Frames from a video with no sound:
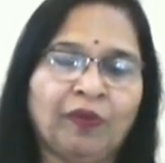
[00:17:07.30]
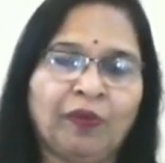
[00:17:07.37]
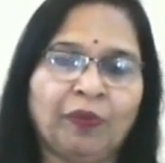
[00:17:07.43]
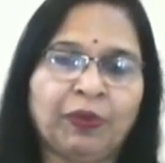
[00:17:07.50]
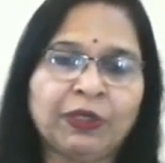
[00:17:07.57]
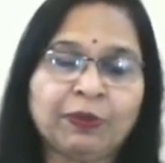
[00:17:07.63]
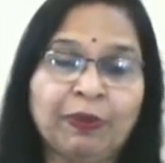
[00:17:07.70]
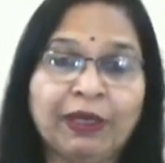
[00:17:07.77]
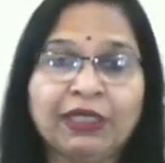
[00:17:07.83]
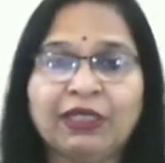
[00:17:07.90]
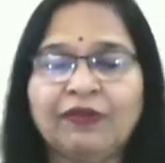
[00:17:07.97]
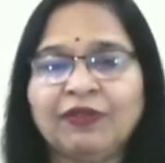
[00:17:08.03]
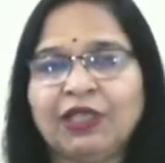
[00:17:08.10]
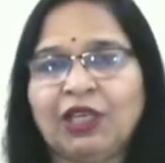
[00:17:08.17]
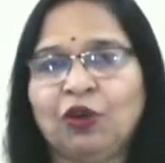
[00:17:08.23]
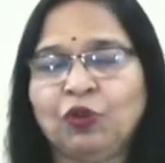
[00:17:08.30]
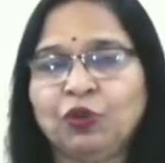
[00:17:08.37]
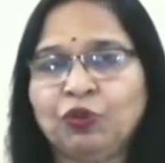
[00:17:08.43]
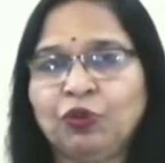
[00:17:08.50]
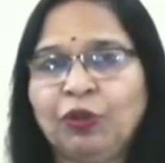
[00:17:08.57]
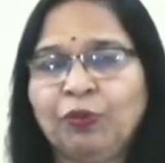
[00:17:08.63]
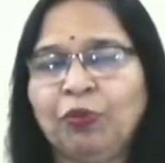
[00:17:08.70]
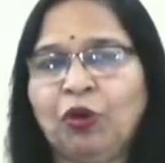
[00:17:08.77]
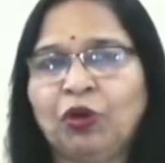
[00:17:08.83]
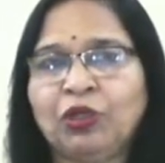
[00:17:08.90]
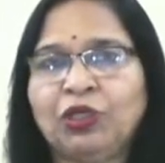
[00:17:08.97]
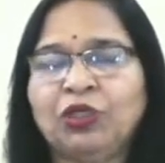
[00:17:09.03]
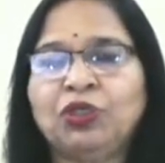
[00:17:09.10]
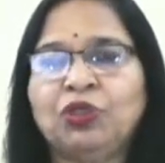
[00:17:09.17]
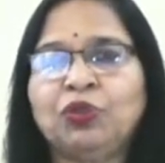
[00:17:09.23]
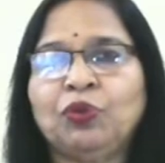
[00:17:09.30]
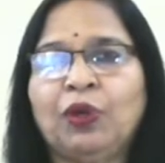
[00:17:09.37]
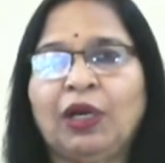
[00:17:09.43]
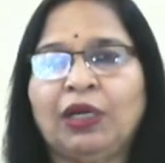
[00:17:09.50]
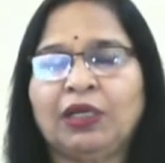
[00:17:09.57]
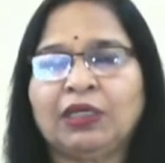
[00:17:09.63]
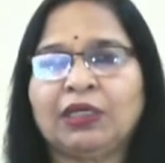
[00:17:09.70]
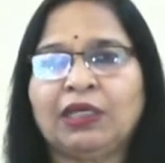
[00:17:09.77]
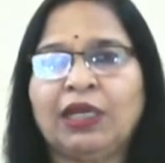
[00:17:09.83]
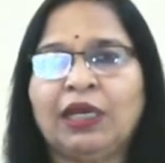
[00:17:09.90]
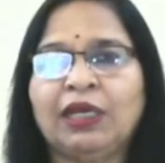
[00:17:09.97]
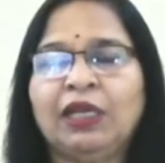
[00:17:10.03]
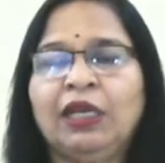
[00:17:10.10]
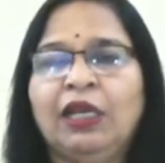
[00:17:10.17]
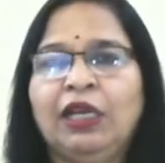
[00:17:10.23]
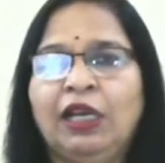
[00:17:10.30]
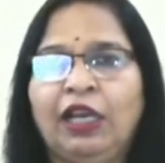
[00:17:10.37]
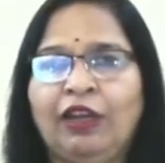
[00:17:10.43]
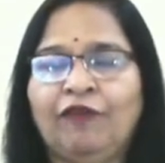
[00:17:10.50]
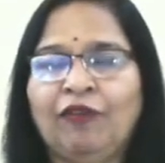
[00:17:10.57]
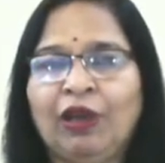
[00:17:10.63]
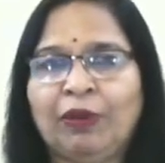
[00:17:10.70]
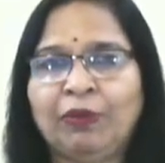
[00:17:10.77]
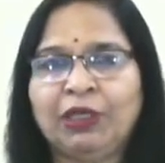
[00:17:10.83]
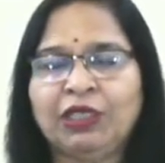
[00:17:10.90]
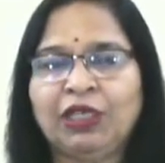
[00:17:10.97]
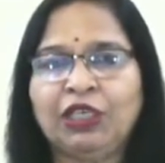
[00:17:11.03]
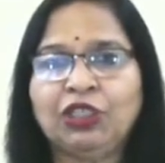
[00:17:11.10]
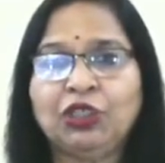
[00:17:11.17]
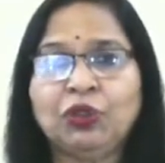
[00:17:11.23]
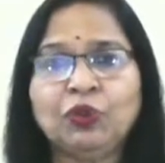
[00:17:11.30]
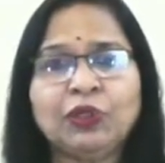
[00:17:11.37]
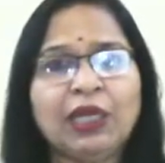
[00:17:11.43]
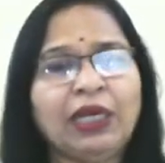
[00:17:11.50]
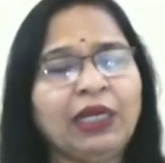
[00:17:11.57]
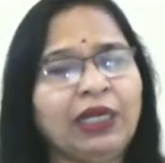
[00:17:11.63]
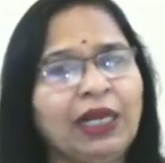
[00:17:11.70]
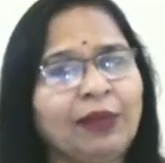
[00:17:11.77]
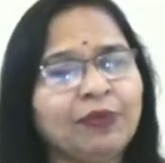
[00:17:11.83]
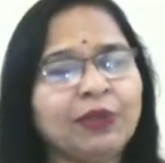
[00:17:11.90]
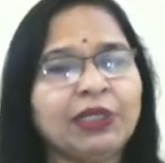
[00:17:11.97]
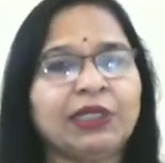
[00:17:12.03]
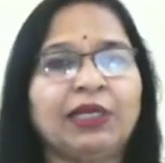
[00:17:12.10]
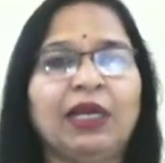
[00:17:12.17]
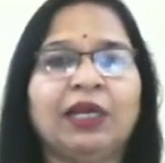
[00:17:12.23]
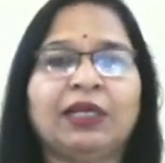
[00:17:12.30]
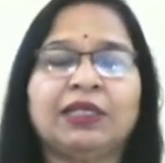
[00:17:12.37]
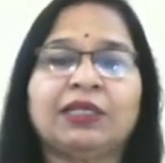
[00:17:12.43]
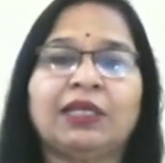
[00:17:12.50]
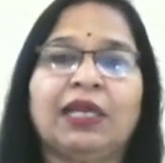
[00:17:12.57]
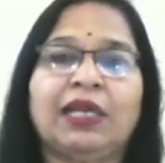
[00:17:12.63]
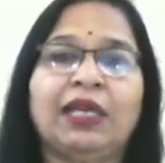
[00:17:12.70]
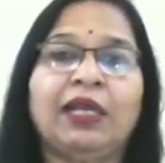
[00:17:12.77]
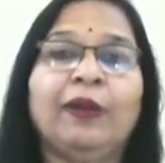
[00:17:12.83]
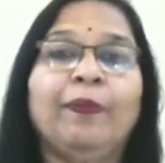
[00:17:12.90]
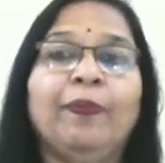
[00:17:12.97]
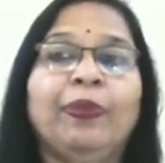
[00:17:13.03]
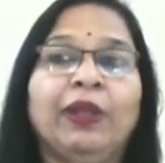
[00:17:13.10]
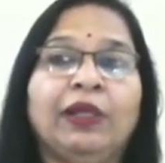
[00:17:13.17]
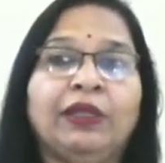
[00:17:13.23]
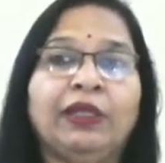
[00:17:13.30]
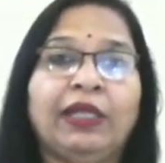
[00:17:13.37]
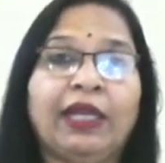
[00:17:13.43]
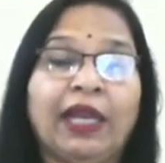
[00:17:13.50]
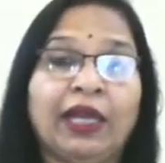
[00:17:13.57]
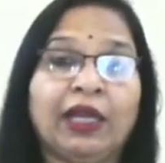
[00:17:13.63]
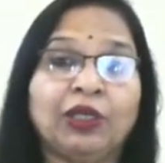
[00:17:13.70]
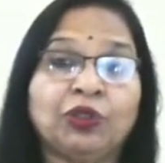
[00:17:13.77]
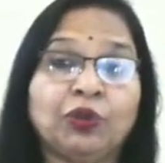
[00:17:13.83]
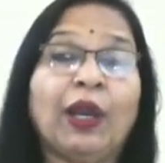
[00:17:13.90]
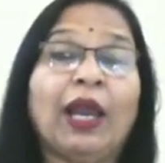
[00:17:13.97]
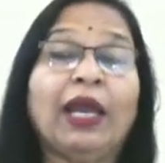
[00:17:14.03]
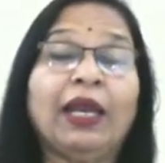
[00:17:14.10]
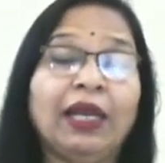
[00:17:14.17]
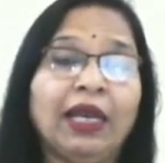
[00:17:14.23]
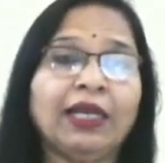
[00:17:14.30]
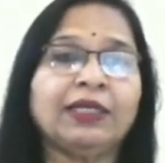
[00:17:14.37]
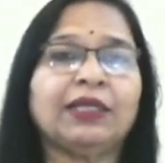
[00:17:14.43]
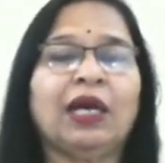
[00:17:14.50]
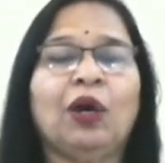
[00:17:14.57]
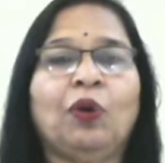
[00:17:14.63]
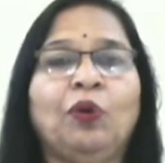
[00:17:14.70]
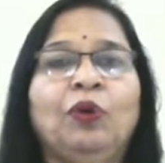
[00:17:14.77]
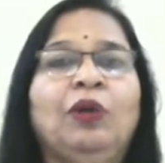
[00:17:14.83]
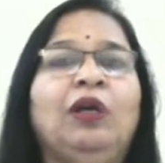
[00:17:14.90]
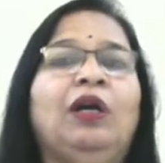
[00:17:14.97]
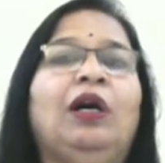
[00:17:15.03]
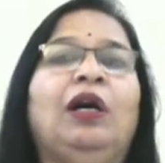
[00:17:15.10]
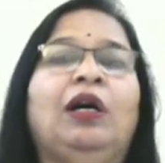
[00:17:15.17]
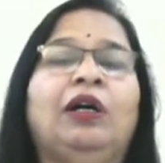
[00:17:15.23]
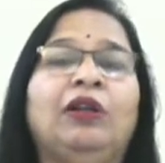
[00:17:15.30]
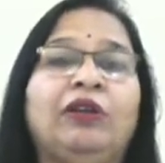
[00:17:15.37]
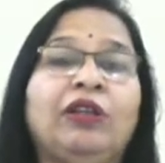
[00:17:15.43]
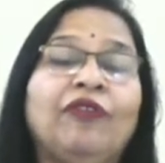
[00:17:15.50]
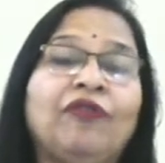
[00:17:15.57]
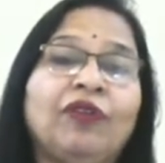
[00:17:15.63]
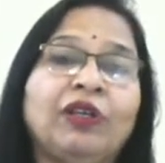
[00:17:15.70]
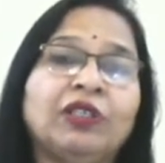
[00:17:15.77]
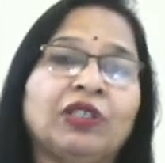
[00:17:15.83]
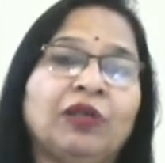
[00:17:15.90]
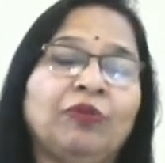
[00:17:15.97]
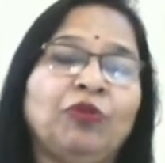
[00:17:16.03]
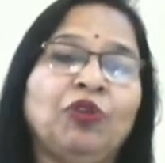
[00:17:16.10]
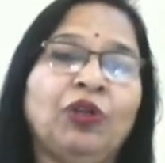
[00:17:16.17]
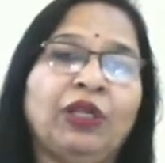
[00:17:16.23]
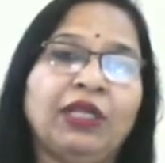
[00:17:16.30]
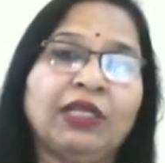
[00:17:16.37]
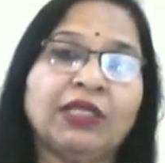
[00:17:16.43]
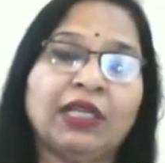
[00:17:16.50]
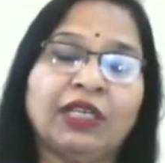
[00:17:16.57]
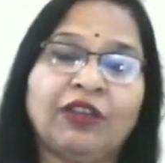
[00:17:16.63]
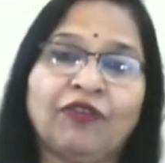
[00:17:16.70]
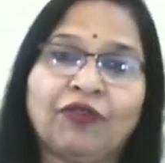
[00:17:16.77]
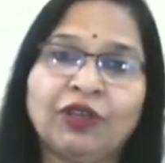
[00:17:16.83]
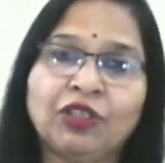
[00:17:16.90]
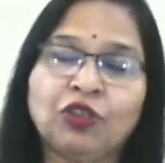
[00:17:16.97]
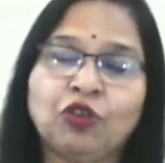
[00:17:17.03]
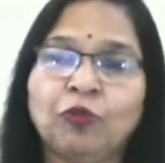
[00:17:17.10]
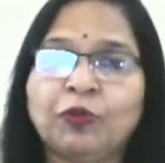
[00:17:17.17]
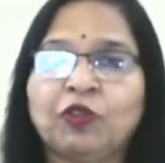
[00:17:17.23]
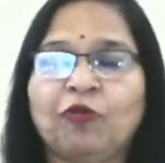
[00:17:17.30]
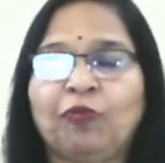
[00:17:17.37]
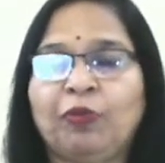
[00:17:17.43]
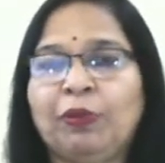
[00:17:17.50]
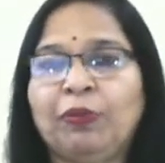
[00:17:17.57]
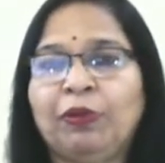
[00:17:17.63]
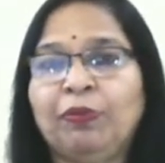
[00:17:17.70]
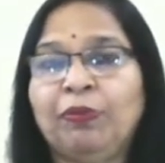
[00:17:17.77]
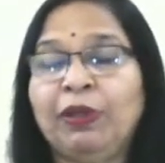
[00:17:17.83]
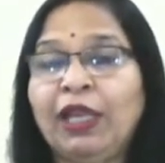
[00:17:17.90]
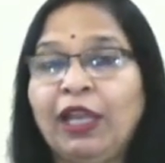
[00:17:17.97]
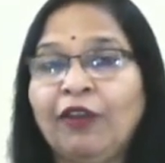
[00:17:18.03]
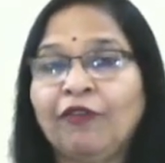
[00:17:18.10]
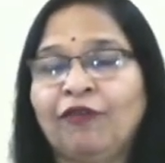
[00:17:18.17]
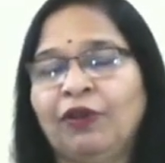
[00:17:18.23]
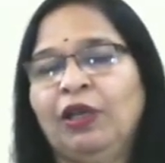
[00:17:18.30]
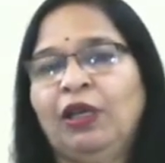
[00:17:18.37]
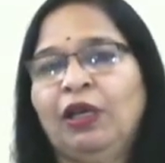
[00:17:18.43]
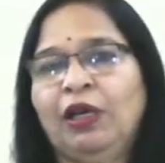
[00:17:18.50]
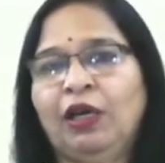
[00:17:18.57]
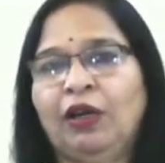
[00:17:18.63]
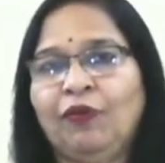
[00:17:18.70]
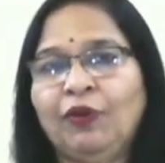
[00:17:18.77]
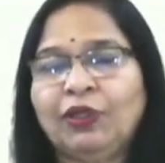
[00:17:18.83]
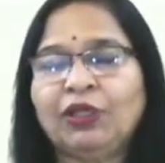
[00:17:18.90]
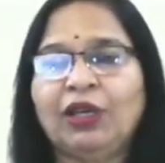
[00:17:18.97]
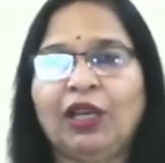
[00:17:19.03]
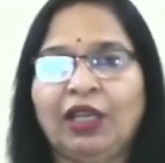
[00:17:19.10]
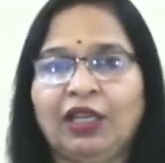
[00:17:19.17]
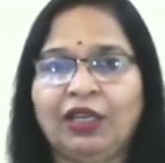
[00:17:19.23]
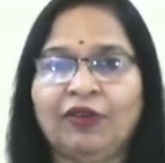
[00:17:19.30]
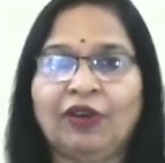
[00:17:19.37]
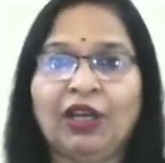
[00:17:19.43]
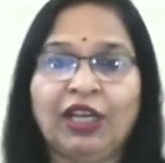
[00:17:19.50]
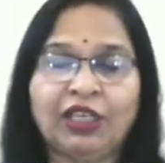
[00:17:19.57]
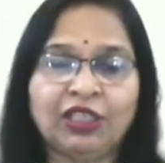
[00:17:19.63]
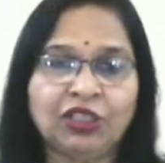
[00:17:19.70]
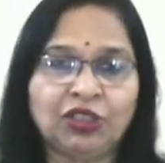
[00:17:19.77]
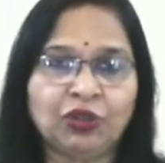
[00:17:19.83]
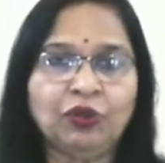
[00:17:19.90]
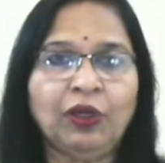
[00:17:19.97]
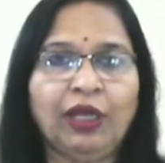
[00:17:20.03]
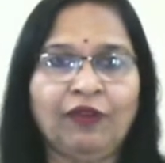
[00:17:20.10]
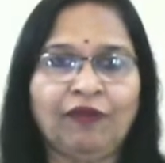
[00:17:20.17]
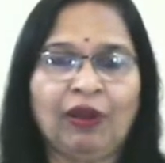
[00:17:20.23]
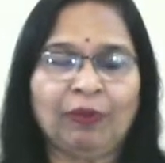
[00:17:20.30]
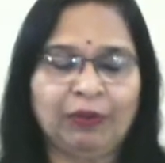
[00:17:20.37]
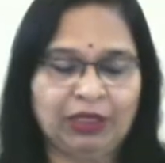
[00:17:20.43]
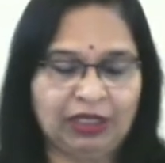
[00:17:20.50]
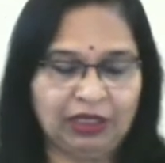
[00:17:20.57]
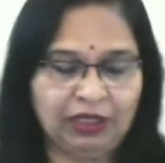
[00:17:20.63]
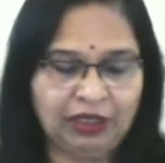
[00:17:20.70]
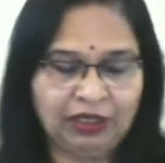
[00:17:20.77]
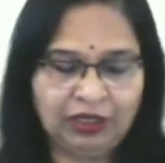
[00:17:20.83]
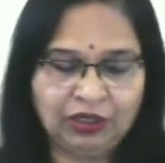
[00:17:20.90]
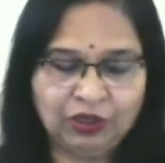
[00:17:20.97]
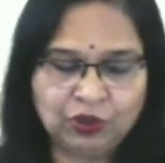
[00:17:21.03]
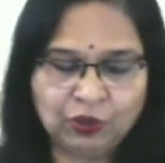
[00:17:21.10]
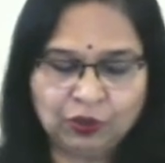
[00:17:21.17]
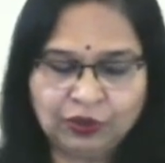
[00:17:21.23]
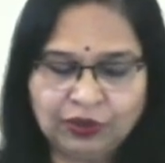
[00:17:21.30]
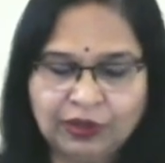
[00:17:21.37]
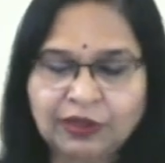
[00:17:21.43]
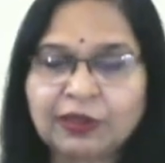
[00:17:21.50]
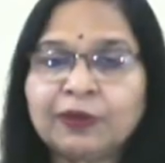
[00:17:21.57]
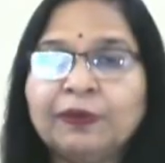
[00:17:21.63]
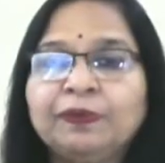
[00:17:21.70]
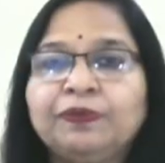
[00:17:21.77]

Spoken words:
perspectives are also important to understand environmental issues, and it helps us in understanding the to analyze how different communities and different groups of people behave related to environmental resources.